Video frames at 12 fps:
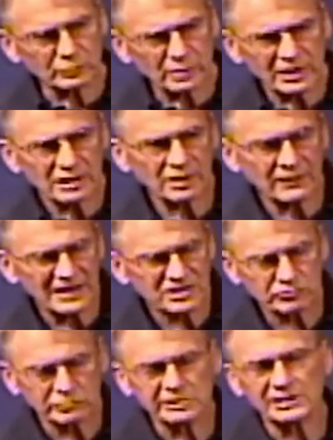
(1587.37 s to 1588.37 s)
Well, that, that's
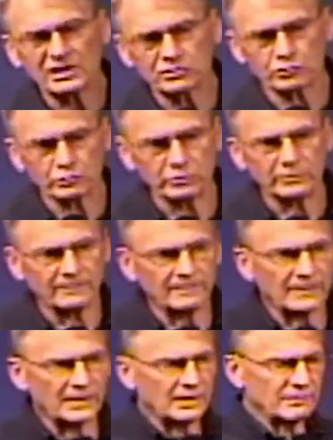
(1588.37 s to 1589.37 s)
really not true.
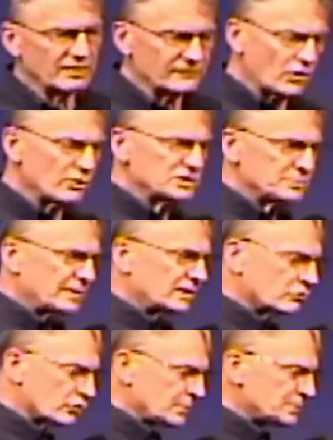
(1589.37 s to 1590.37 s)
There've always been
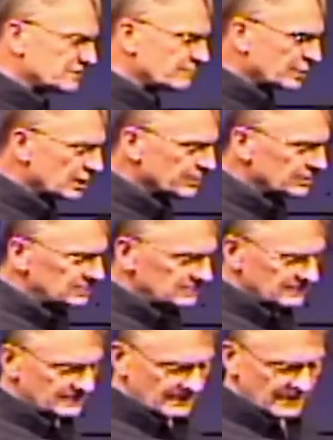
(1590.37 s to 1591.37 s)
groups of people,
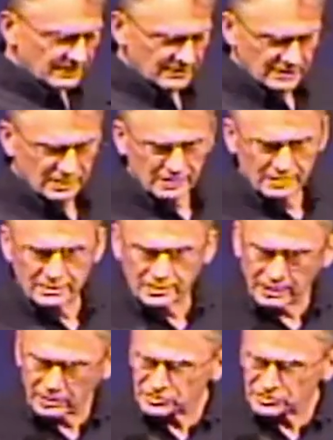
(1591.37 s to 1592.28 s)
you know,